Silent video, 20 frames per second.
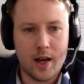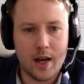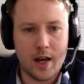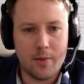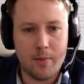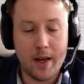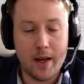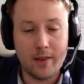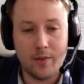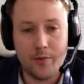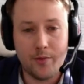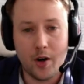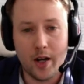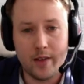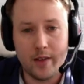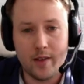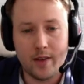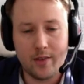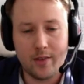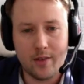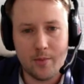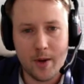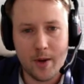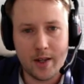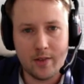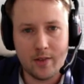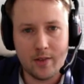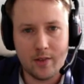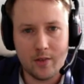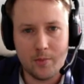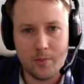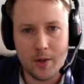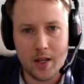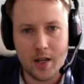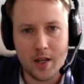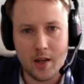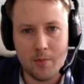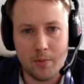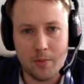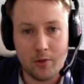and made a find estimated to
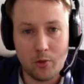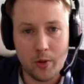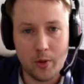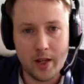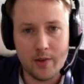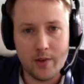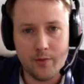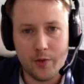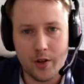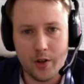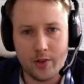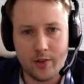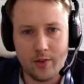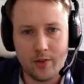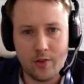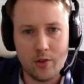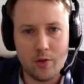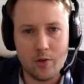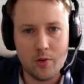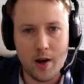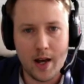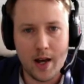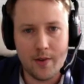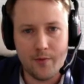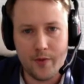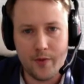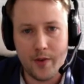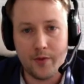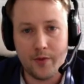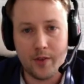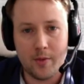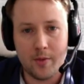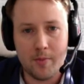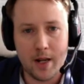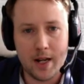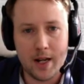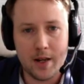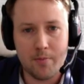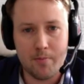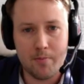be between 32 and 50
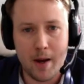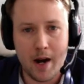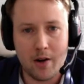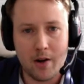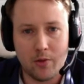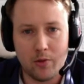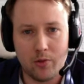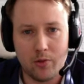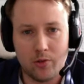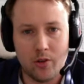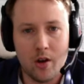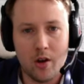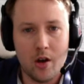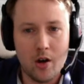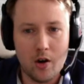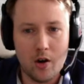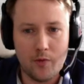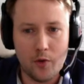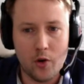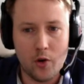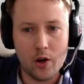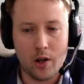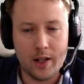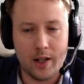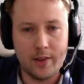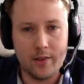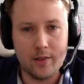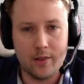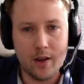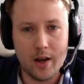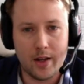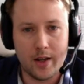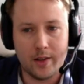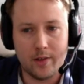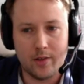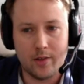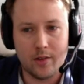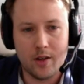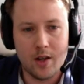million barrels of oil in size.